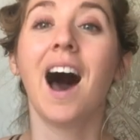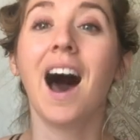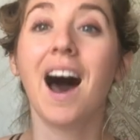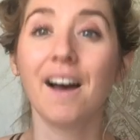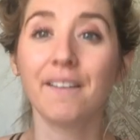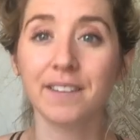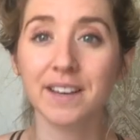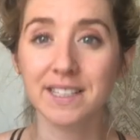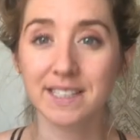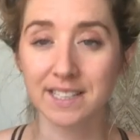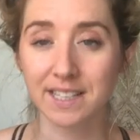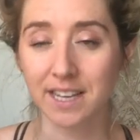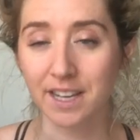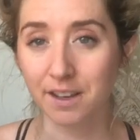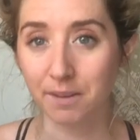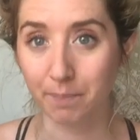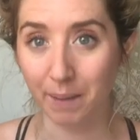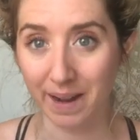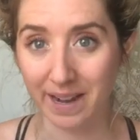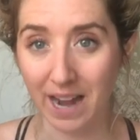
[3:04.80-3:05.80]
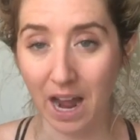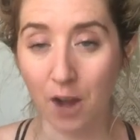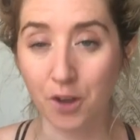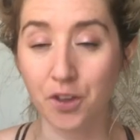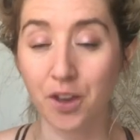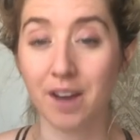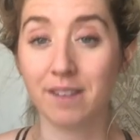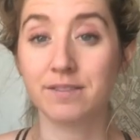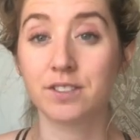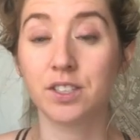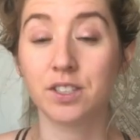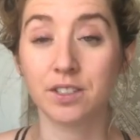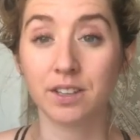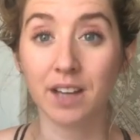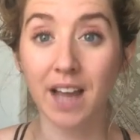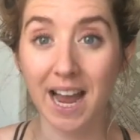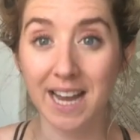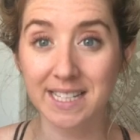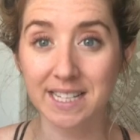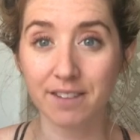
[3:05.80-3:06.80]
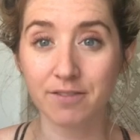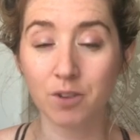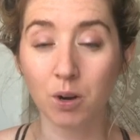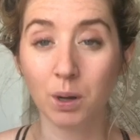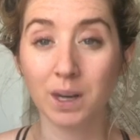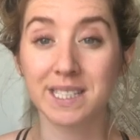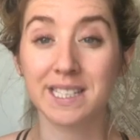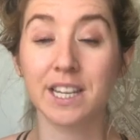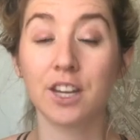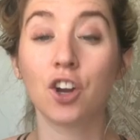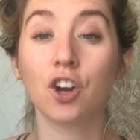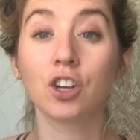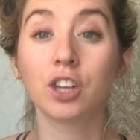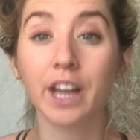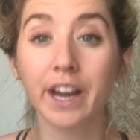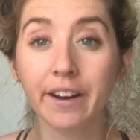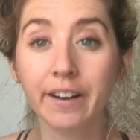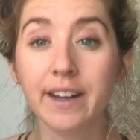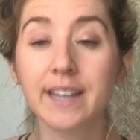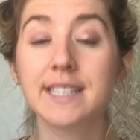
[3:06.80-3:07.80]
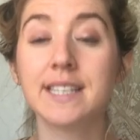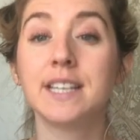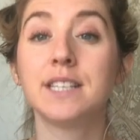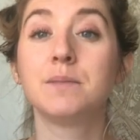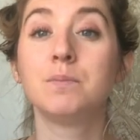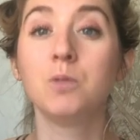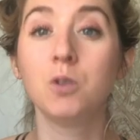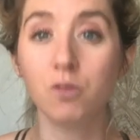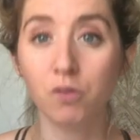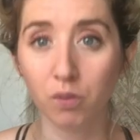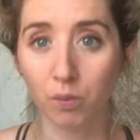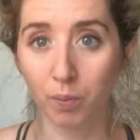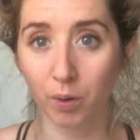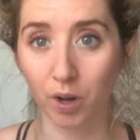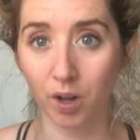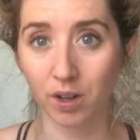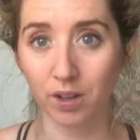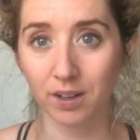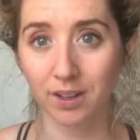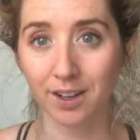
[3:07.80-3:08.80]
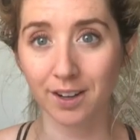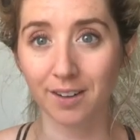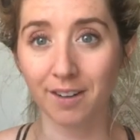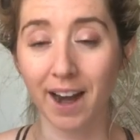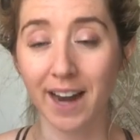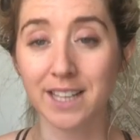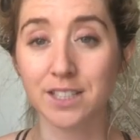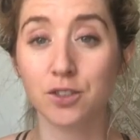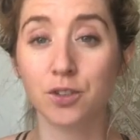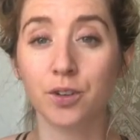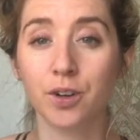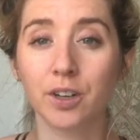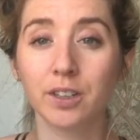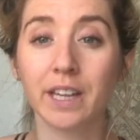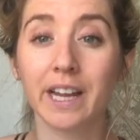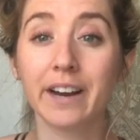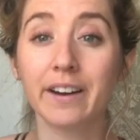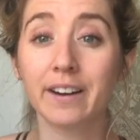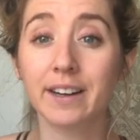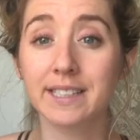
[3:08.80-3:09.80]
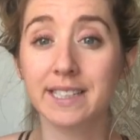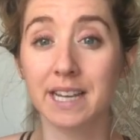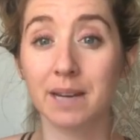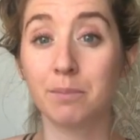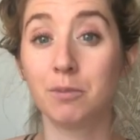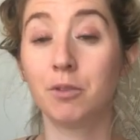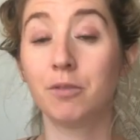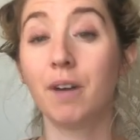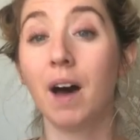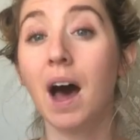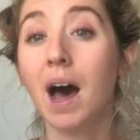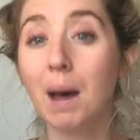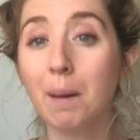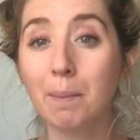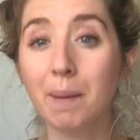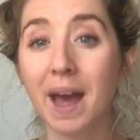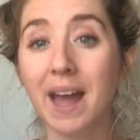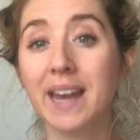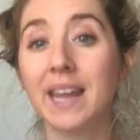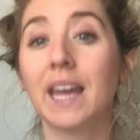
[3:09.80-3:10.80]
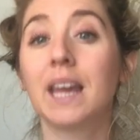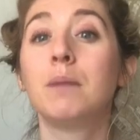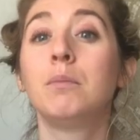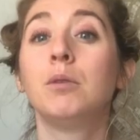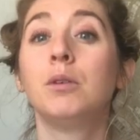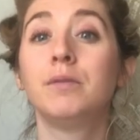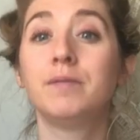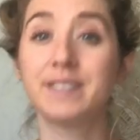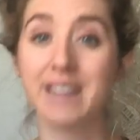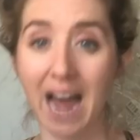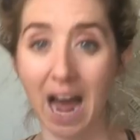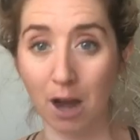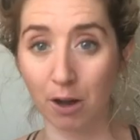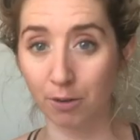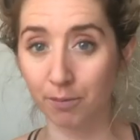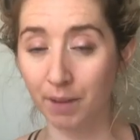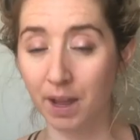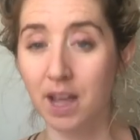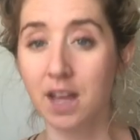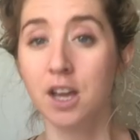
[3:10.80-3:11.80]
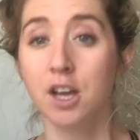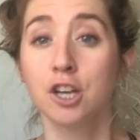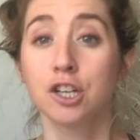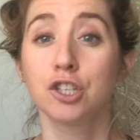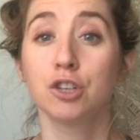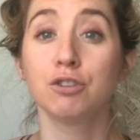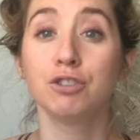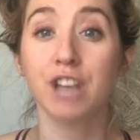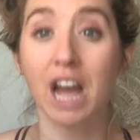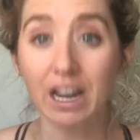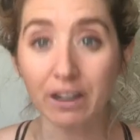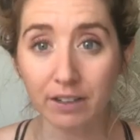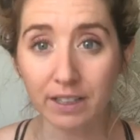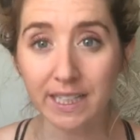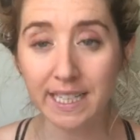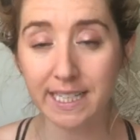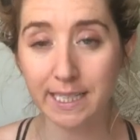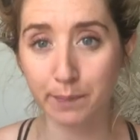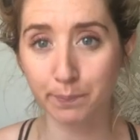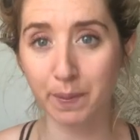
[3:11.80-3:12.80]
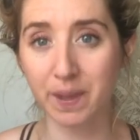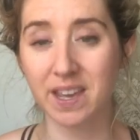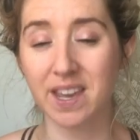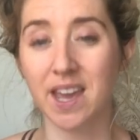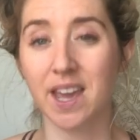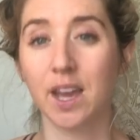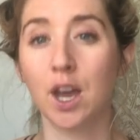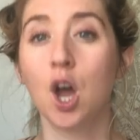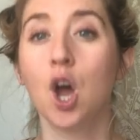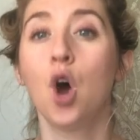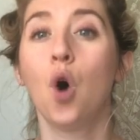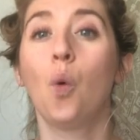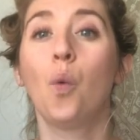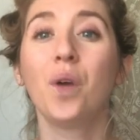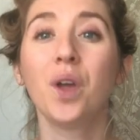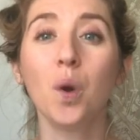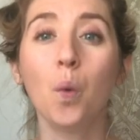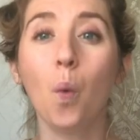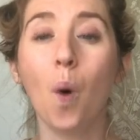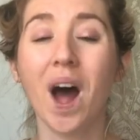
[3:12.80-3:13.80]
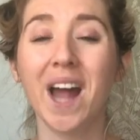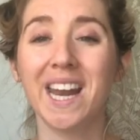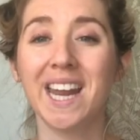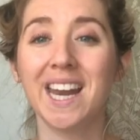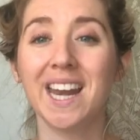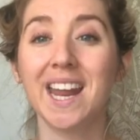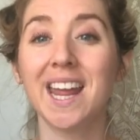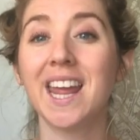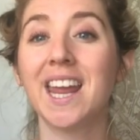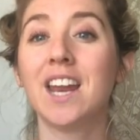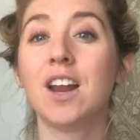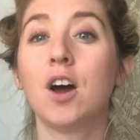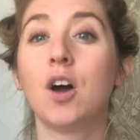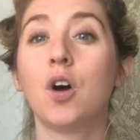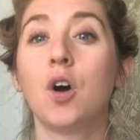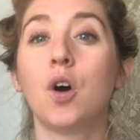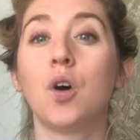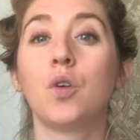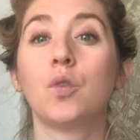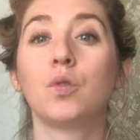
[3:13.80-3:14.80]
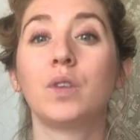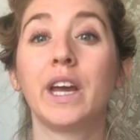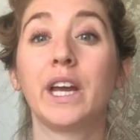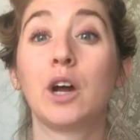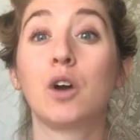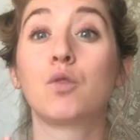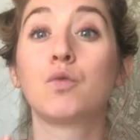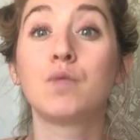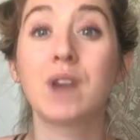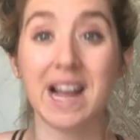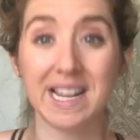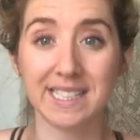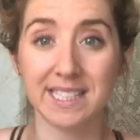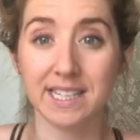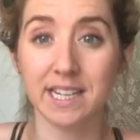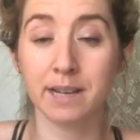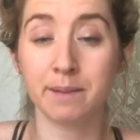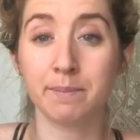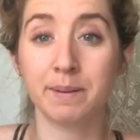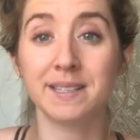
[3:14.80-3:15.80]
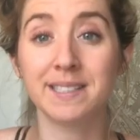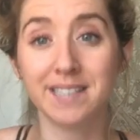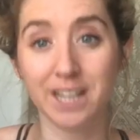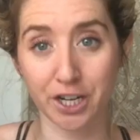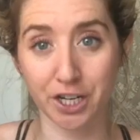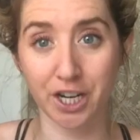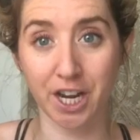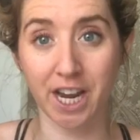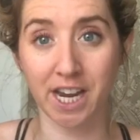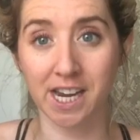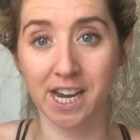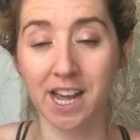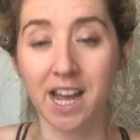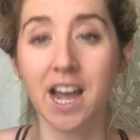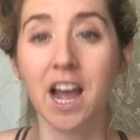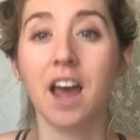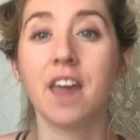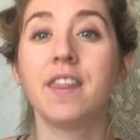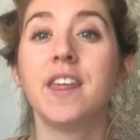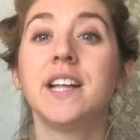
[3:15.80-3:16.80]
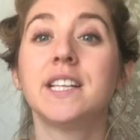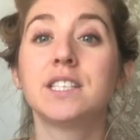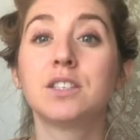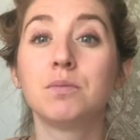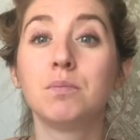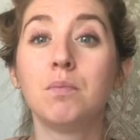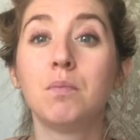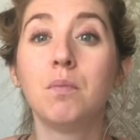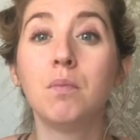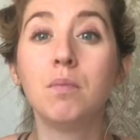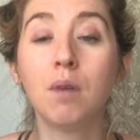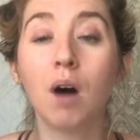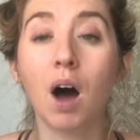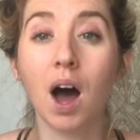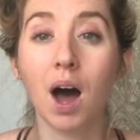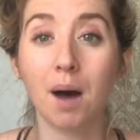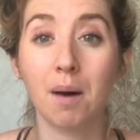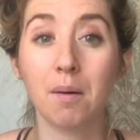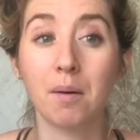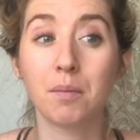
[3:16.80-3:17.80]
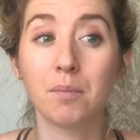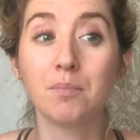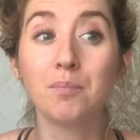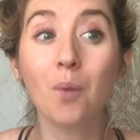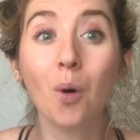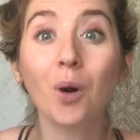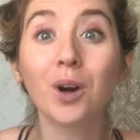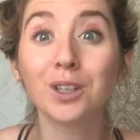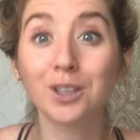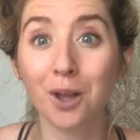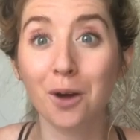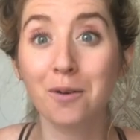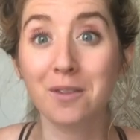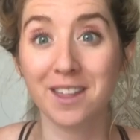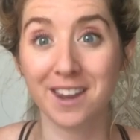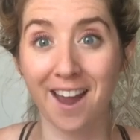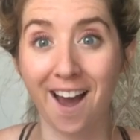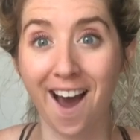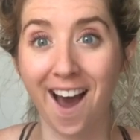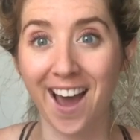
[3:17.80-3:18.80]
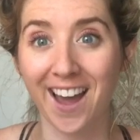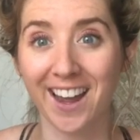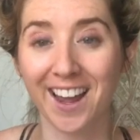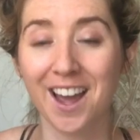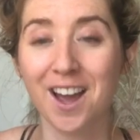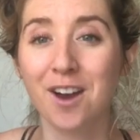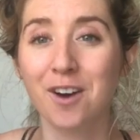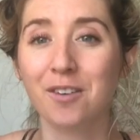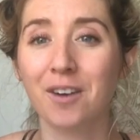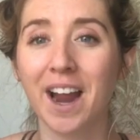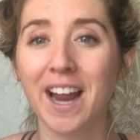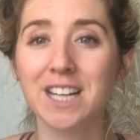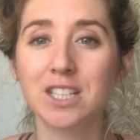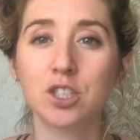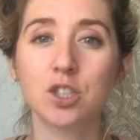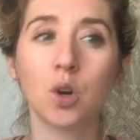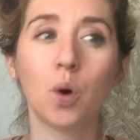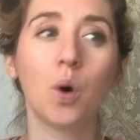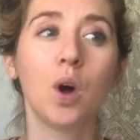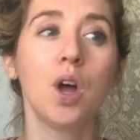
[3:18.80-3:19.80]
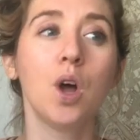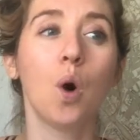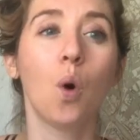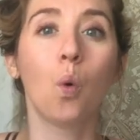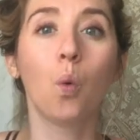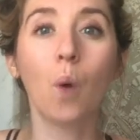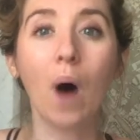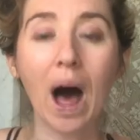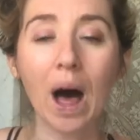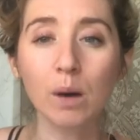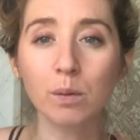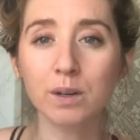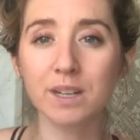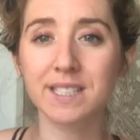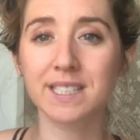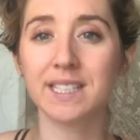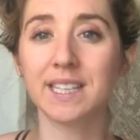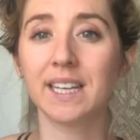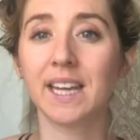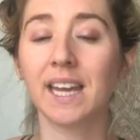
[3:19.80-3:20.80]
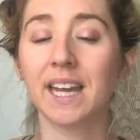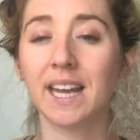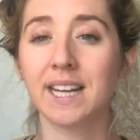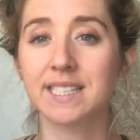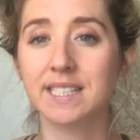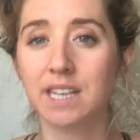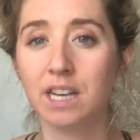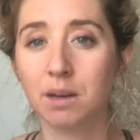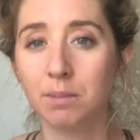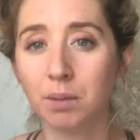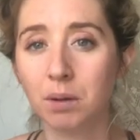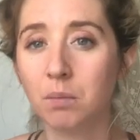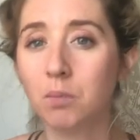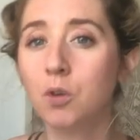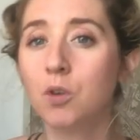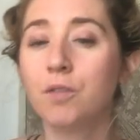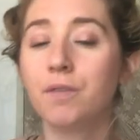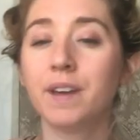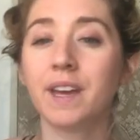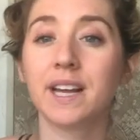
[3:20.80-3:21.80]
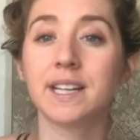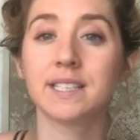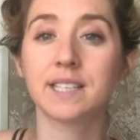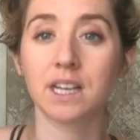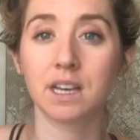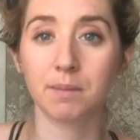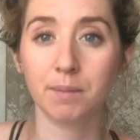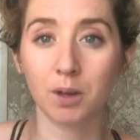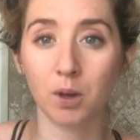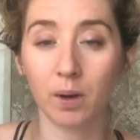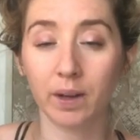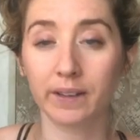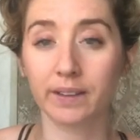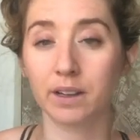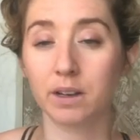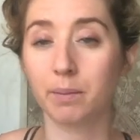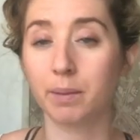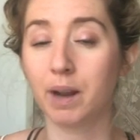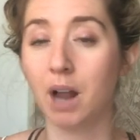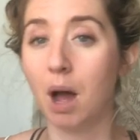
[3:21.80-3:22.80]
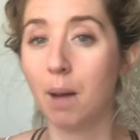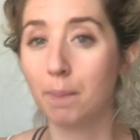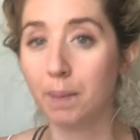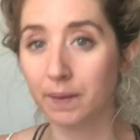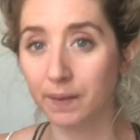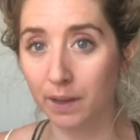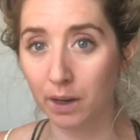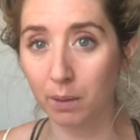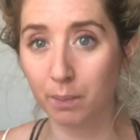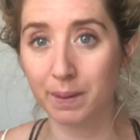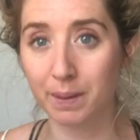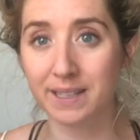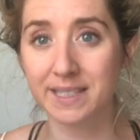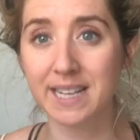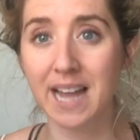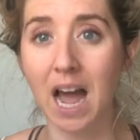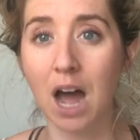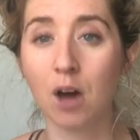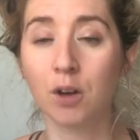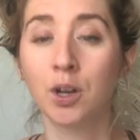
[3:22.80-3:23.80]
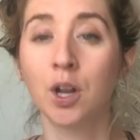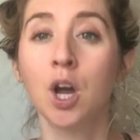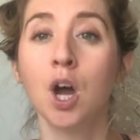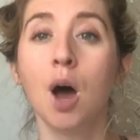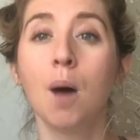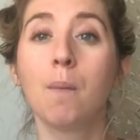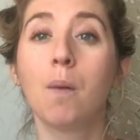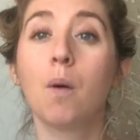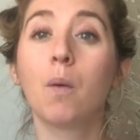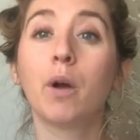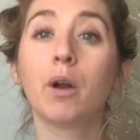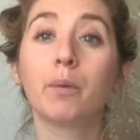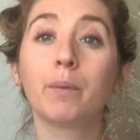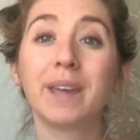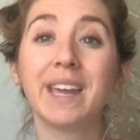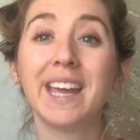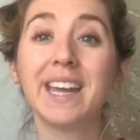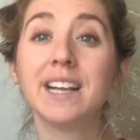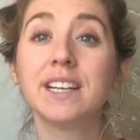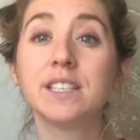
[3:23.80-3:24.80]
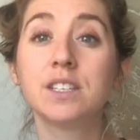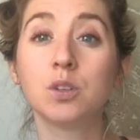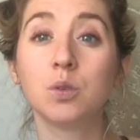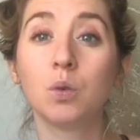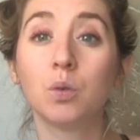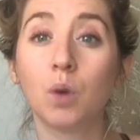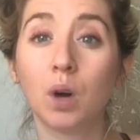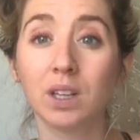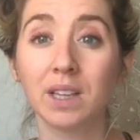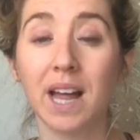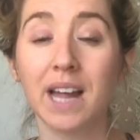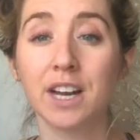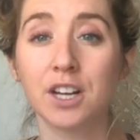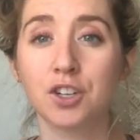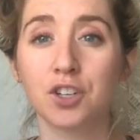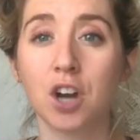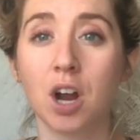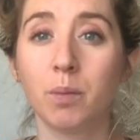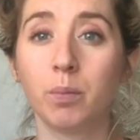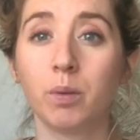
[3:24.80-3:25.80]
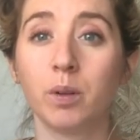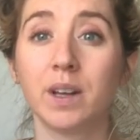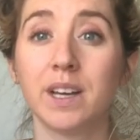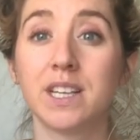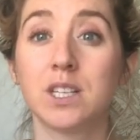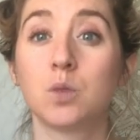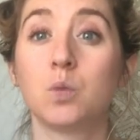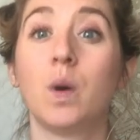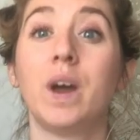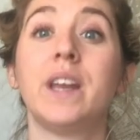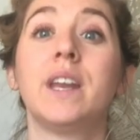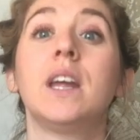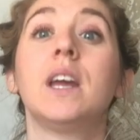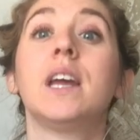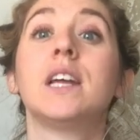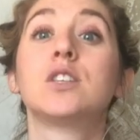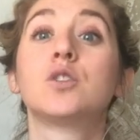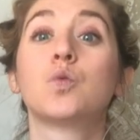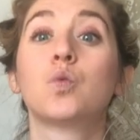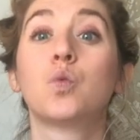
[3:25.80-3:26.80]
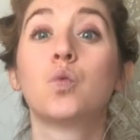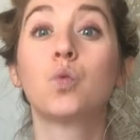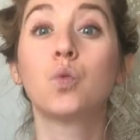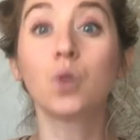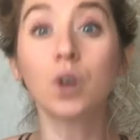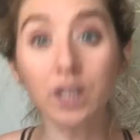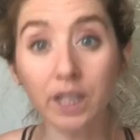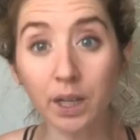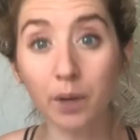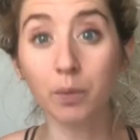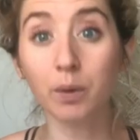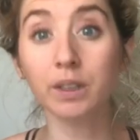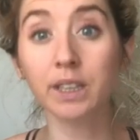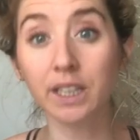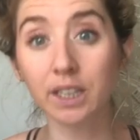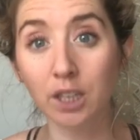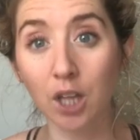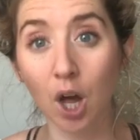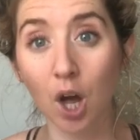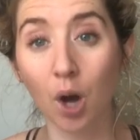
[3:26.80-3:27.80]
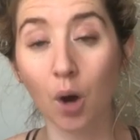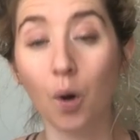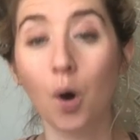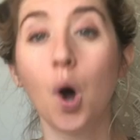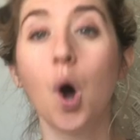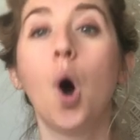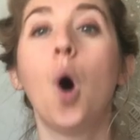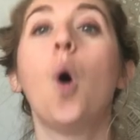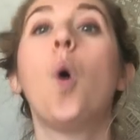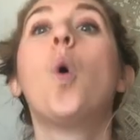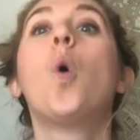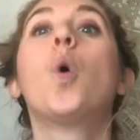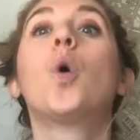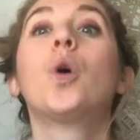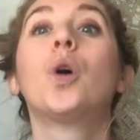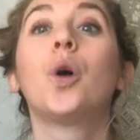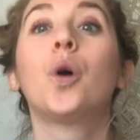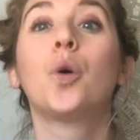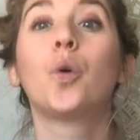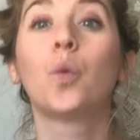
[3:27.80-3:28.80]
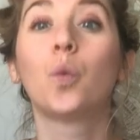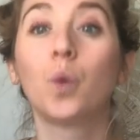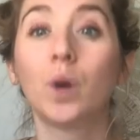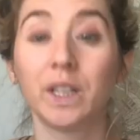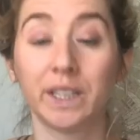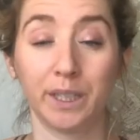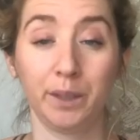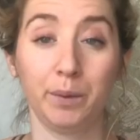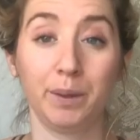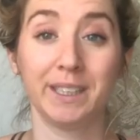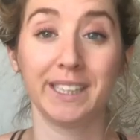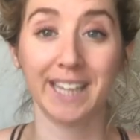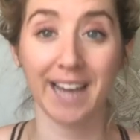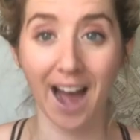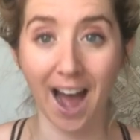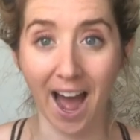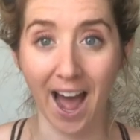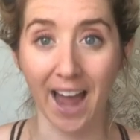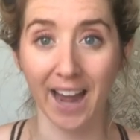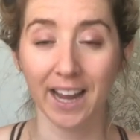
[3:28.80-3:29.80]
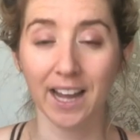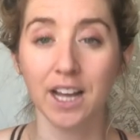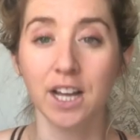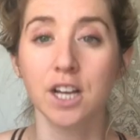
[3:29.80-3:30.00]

obviously by now you guys, guys have noticed that your larynx is movable right? So your larynx can move up and it can move down. So generally speaking, we want it in a like a resting position that's uh, more low than high, right? So while we're singing, it's gonna be moving, it's gonna be going a little bit up, a little bit down, but where we get into a lot of trouble is when it's really, really low or really, really high.